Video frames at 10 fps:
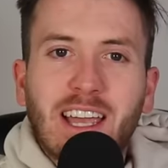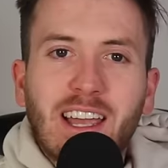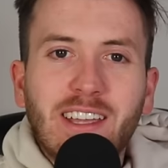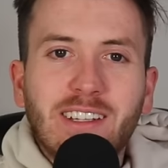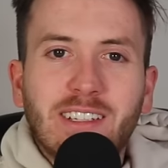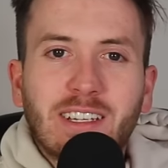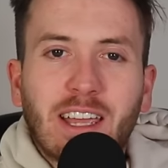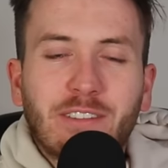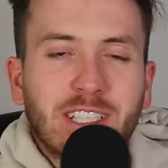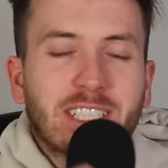heart,
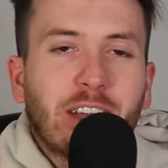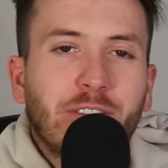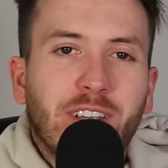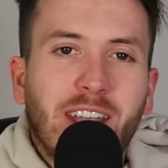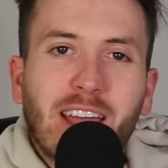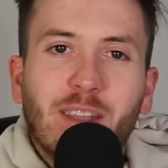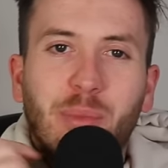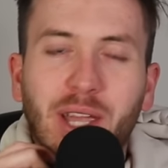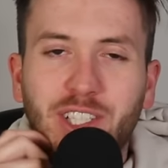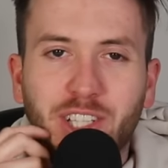having suffered
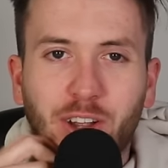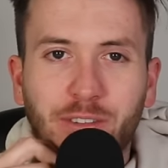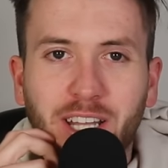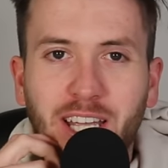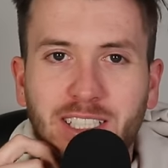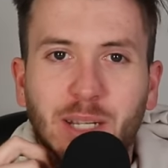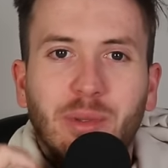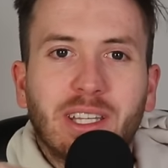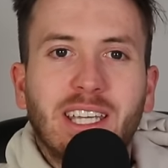alopecia over the last couple of